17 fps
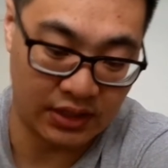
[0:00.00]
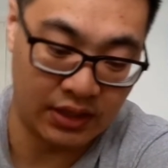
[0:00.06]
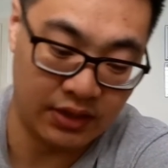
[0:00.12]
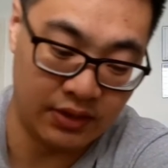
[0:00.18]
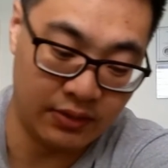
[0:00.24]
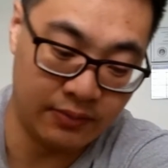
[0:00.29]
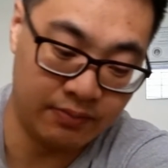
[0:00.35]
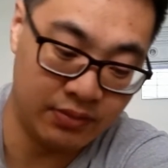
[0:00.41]

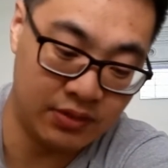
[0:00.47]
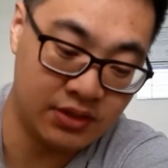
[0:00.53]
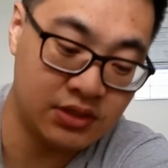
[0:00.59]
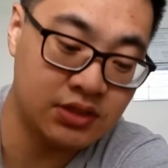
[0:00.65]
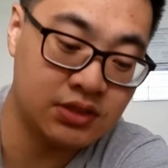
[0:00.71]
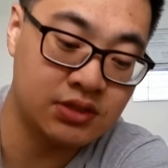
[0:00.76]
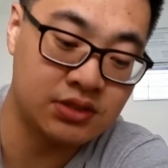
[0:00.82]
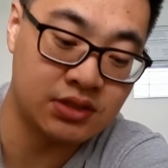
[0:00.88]
And
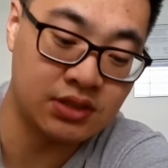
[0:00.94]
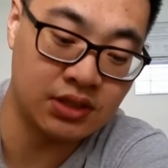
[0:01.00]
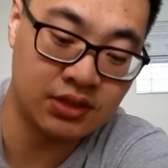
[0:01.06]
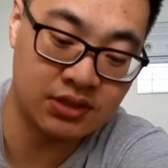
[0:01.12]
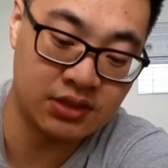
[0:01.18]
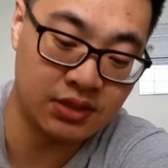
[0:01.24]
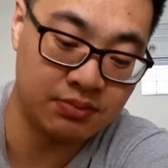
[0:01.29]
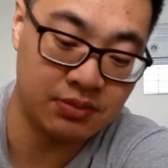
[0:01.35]
this
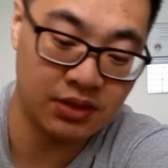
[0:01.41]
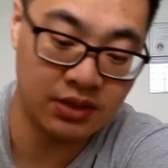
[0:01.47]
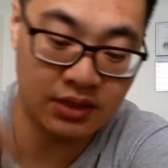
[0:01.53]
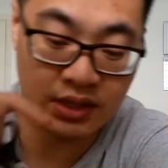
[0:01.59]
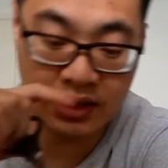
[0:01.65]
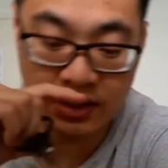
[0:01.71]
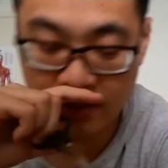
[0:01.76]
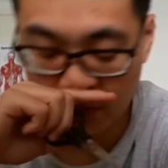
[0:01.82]
is
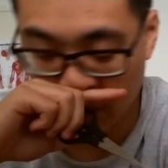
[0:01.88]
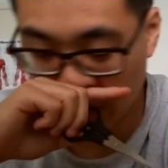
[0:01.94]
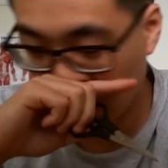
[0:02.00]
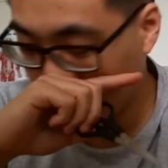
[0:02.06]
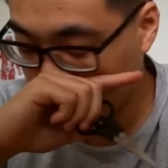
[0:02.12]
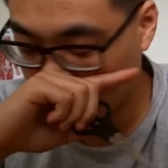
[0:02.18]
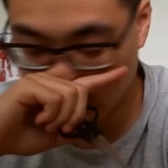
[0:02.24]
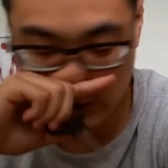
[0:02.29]
something that a
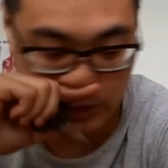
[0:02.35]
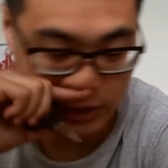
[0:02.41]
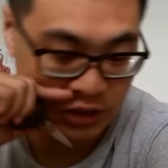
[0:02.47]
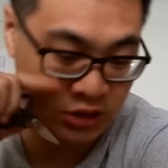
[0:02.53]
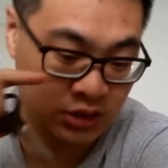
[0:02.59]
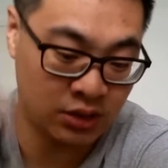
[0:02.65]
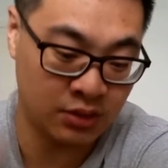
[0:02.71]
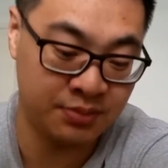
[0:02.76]
lot of
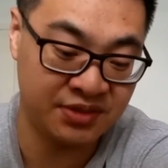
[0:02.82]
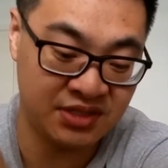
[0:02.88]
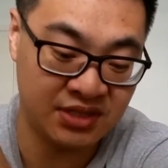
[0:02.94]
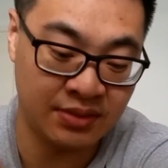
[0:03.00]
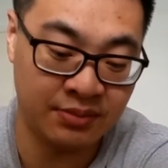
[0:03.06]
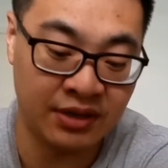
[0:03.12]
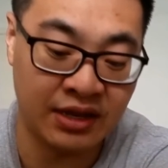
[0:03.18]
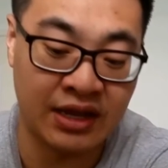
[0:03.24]
massage
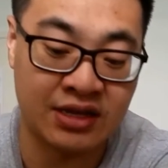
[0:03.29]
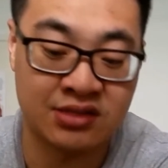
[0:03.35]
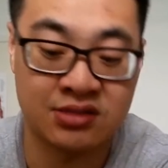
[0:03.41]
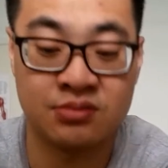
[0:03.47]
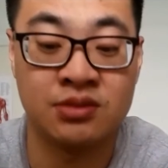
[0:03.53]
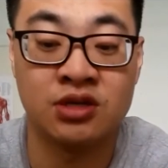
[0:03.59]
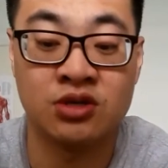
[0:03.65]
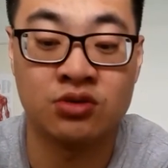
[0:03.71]
therapists have been
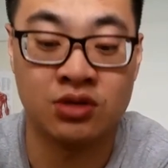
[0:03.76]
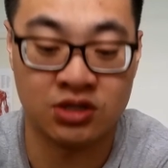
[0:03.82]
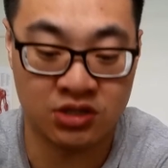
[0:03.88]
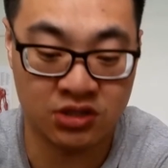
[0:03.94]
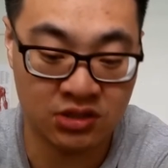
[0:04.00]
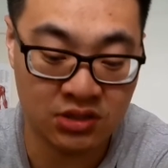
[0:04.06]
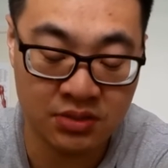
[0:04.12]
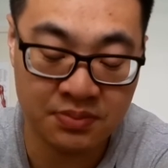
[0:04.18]
asking me
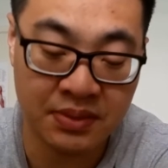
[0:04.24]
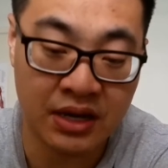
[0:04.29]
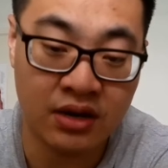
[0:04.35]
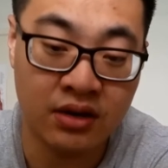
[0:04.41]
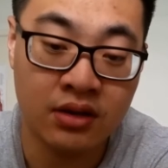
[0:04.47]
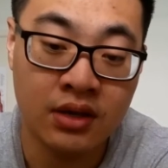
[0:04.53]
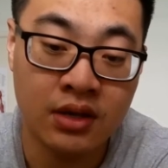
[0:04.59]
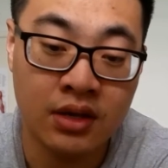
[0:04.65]
questions
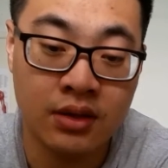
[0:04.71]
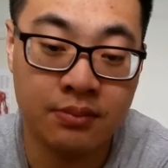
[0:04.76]
about